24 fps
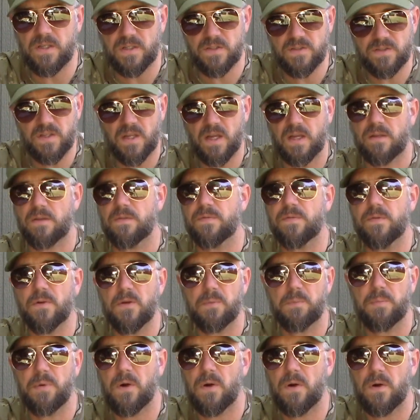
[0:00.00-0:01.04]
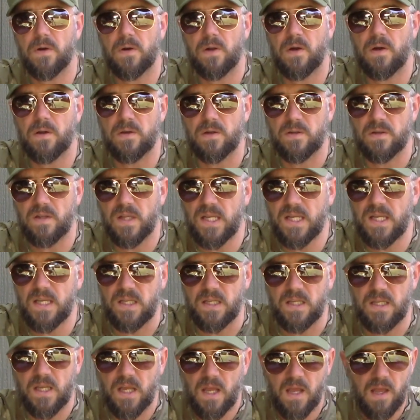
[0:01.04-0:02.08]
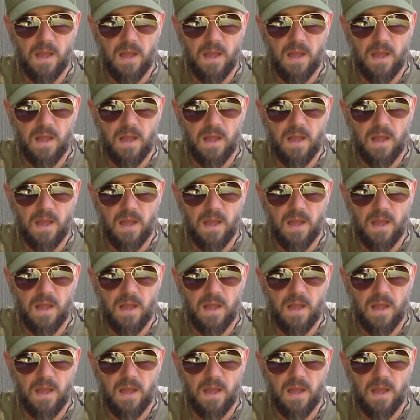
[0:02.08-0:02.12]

It's like the front part on a lady,